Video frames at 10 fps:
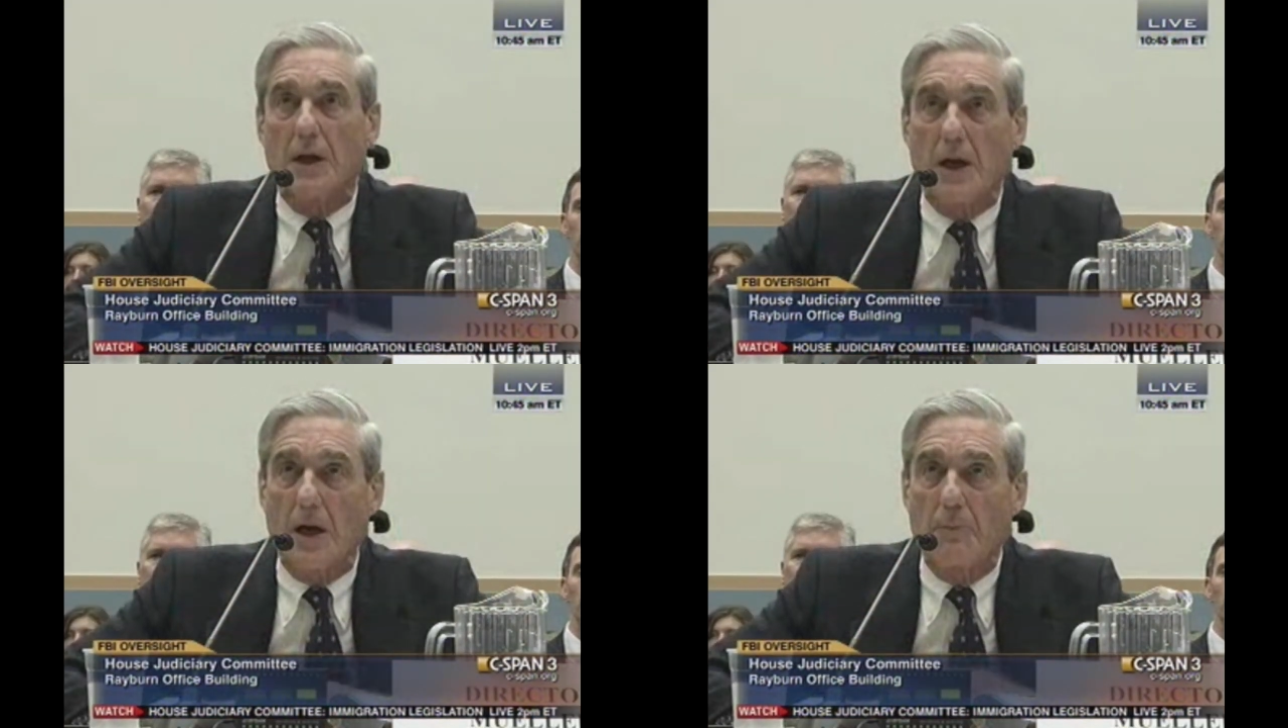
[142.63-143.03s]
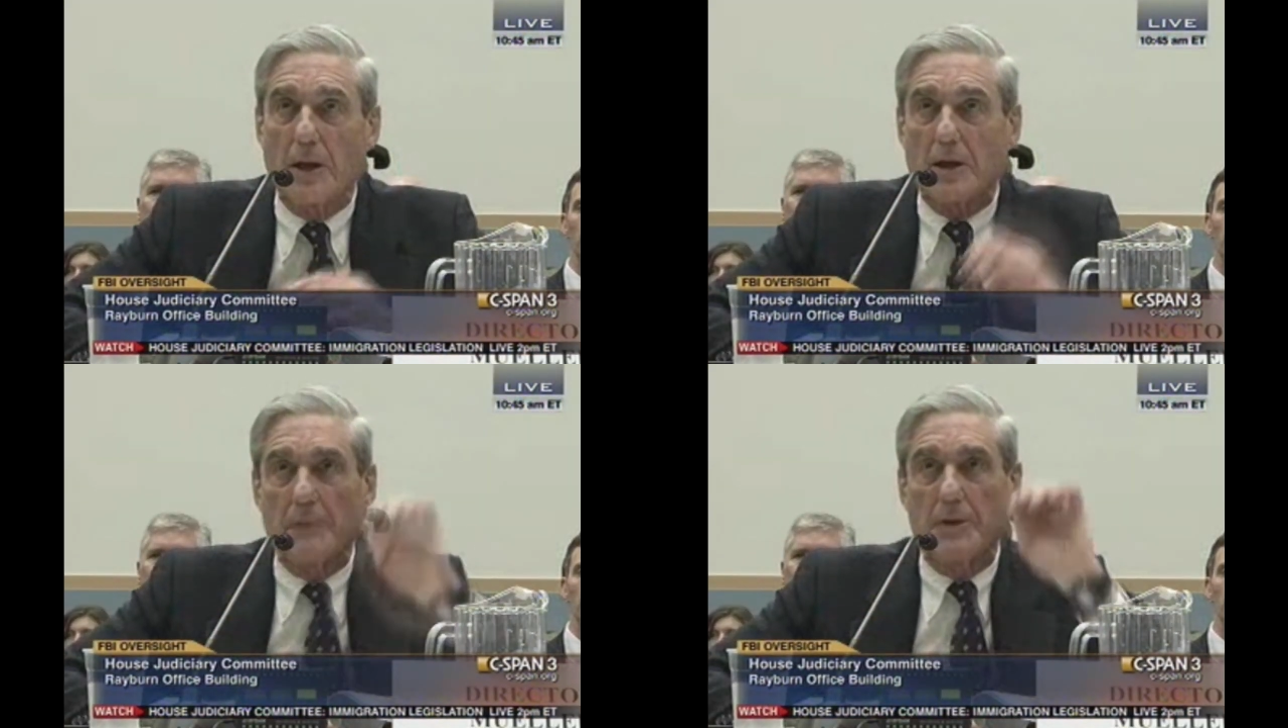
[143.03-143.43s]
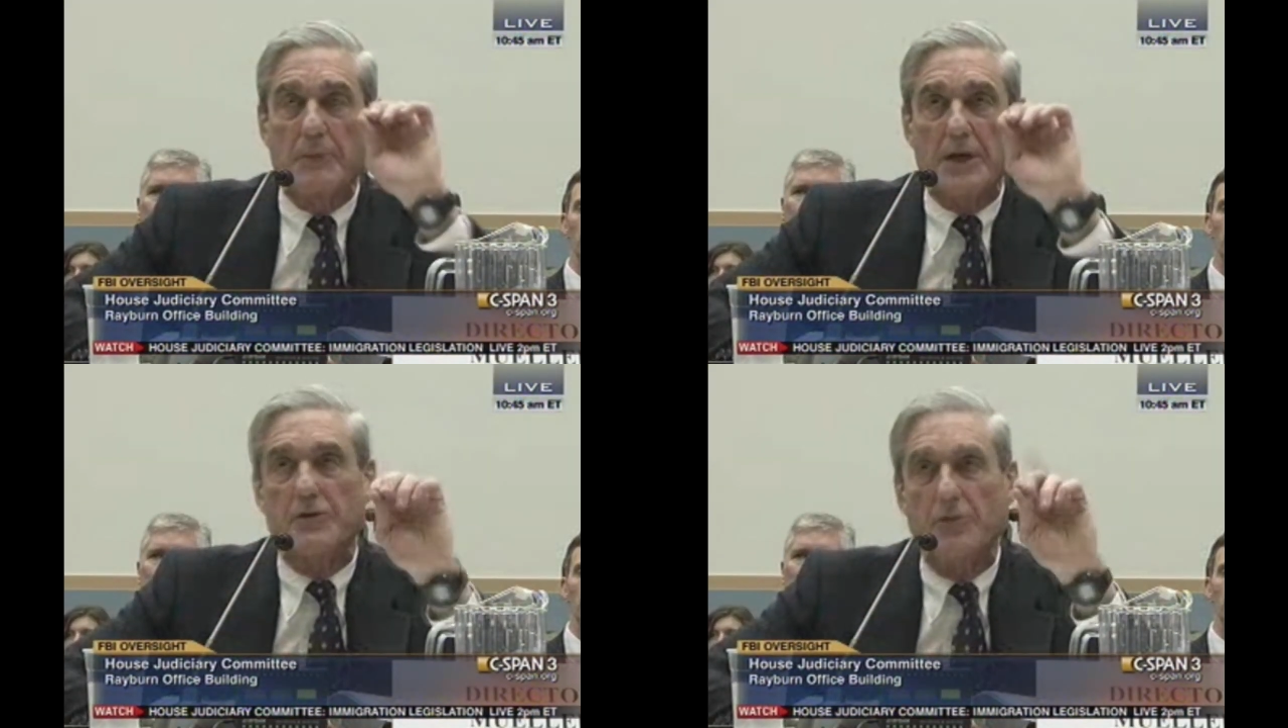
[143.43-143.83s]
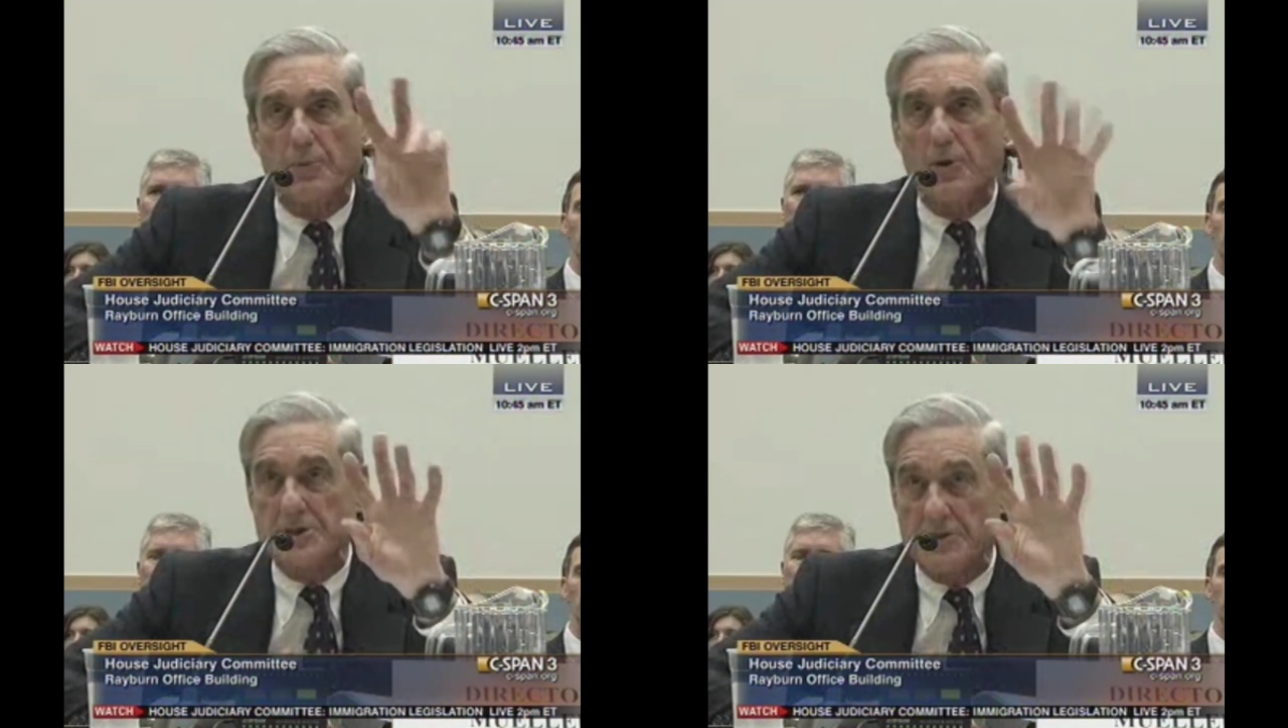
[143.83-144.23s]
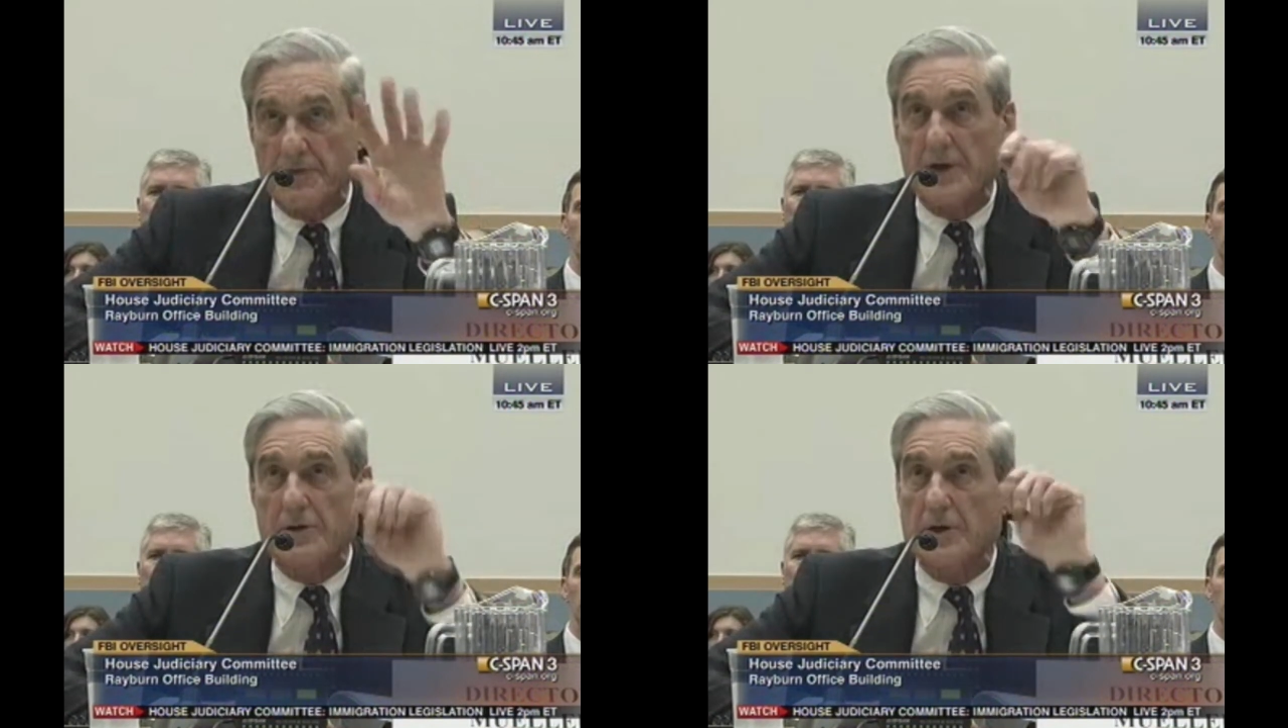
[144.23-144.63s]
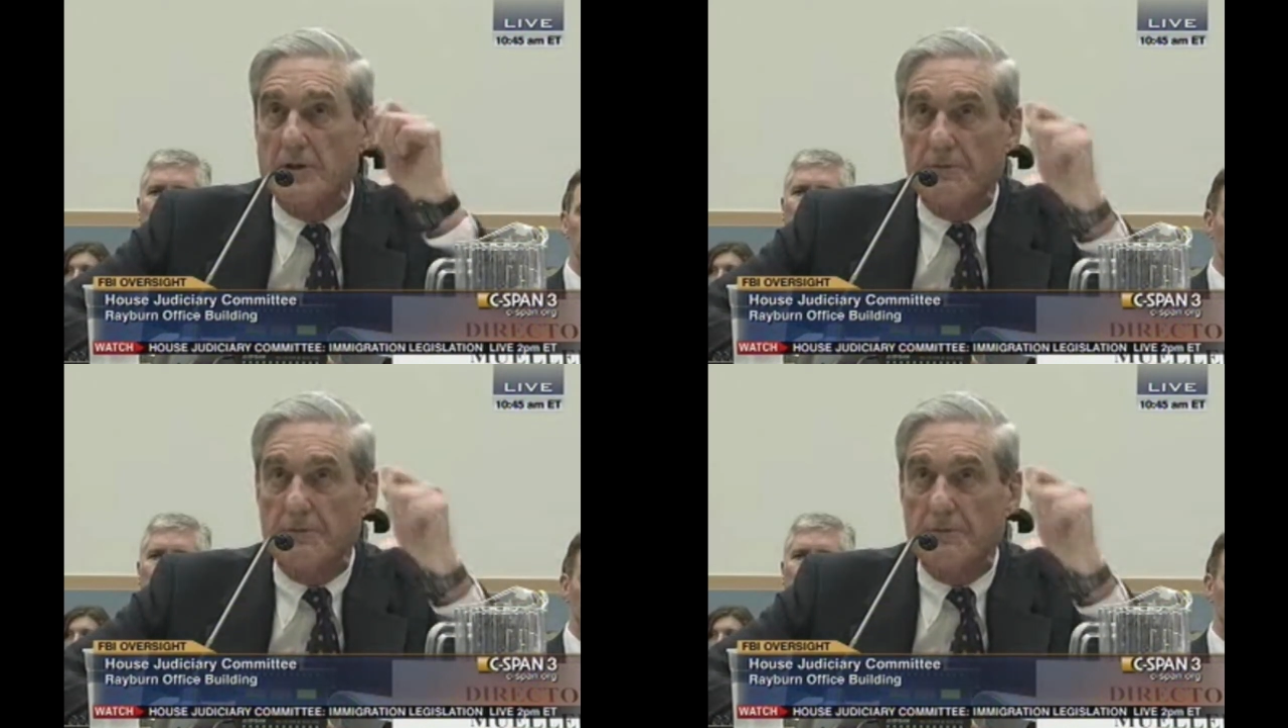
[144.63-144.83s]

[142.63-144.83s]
But let me make two points if I could.